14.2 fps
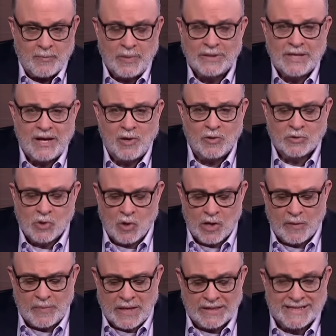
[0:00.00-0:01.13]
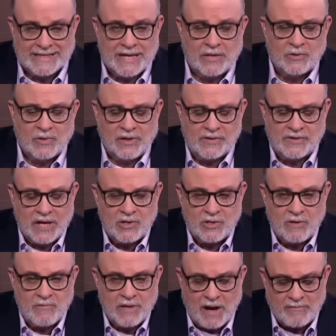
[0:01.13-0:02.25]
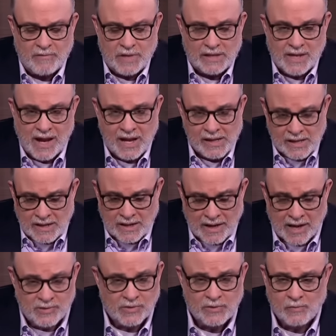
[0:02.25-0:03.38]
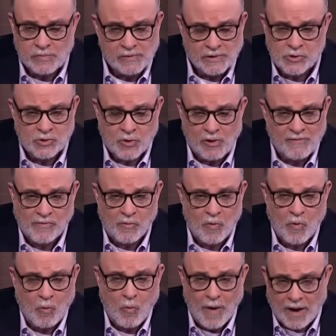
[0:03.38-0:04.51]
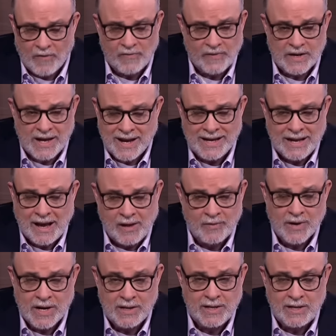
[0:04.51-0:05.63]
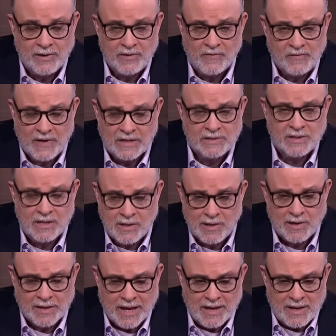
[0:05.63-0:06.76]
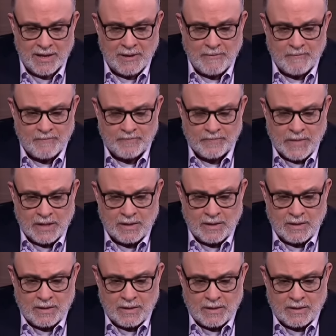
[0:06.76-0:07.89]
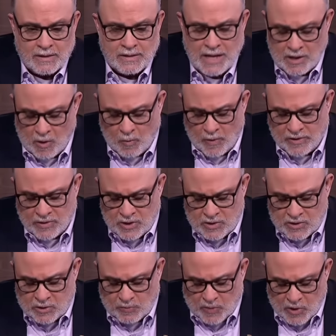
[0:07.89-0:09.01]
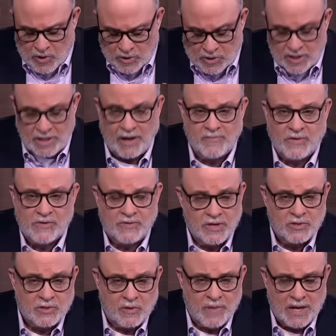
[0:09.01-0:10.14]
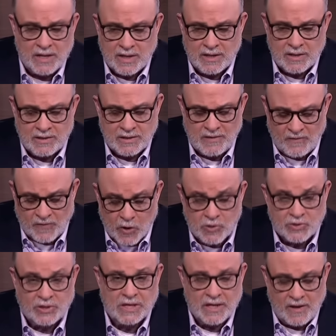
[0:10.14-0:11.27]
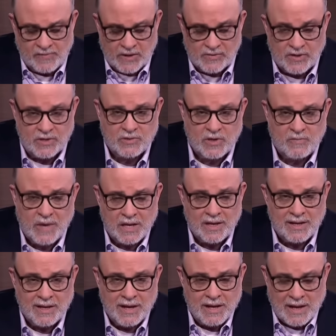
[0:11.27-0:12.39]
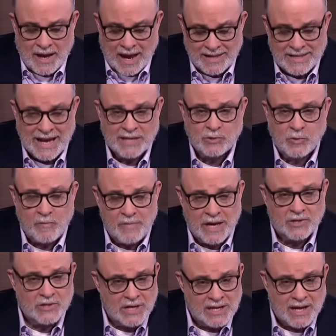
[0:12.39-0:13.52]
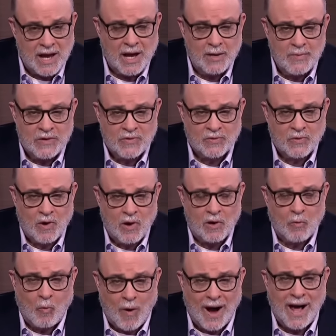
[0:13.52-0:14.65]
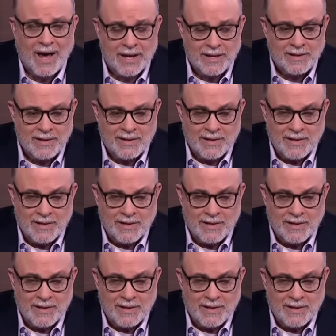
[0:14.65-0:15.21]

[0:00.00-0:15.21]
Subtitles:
but they don't talk about the centralization of government that has control over more wealth than any other entity on the face of the earth. They don't want the dispersion of decision-making, diversity of decision-making, and that's what makes an economy strong. Why?